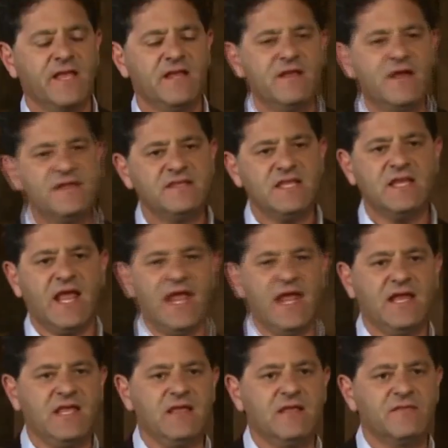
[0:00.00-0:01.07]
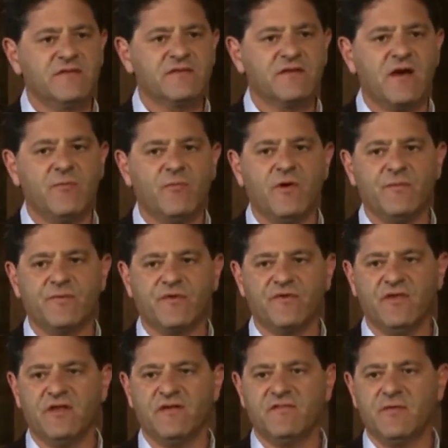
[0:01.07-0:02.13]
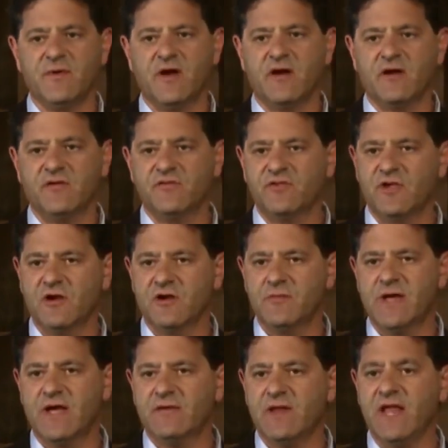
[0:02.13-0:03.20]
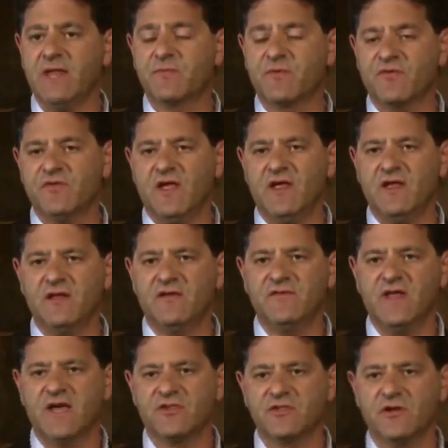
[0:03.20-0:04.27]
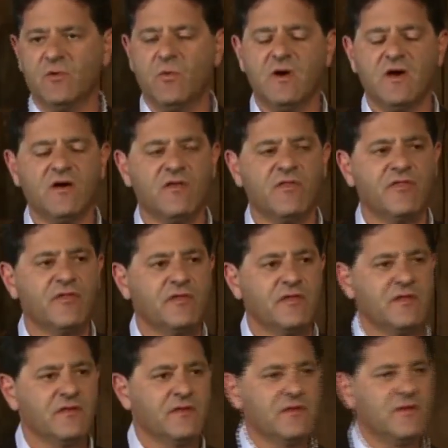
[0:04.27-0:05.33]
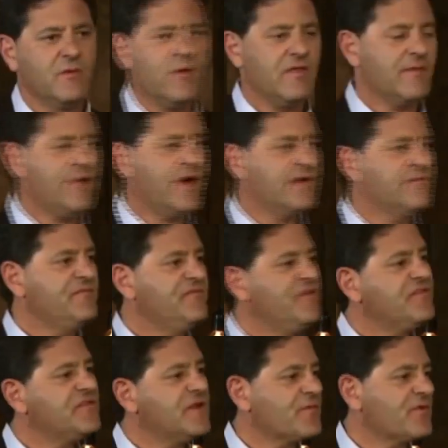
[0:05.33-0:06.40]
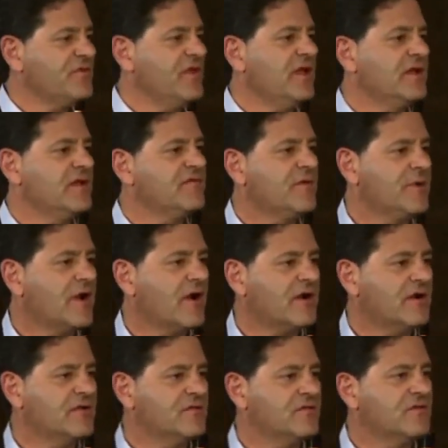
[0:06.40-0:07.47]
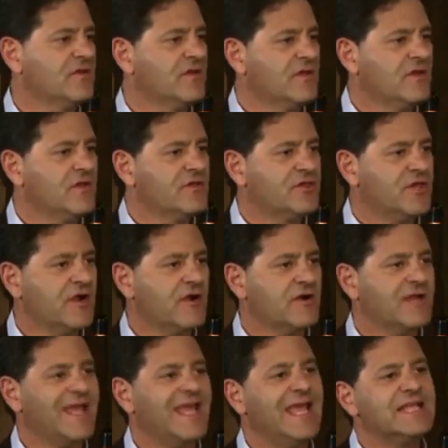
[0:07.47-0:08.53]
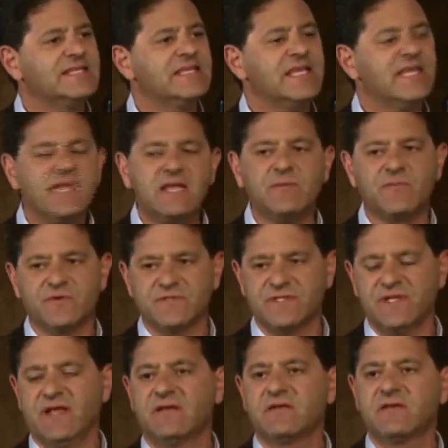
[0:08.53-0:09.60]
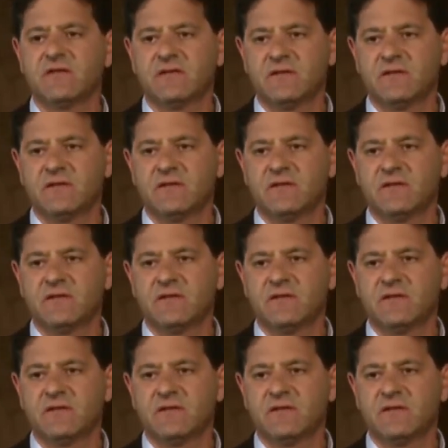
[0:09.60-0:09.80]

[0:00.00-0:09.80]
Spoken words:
In 1980, the top 1% of Americans shared about 8% of national wealth, while the bottom 50% of Americans shared 18%.